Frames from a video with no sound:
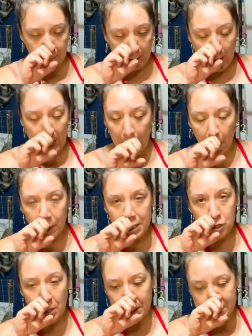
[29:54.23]
I
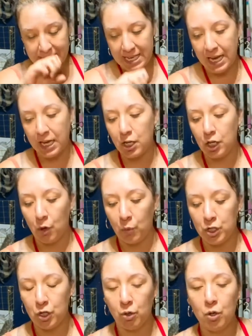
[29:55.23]
always try to say, you know,
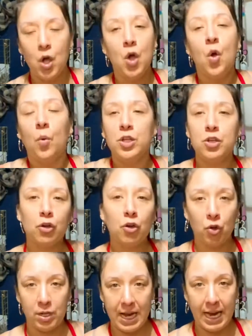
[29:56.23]
when you're
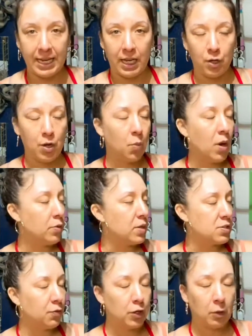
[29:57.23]
creating, whether
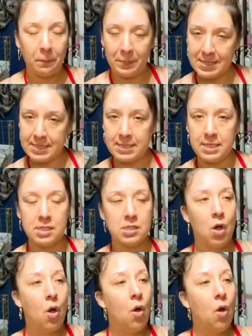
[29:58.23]
it's for your business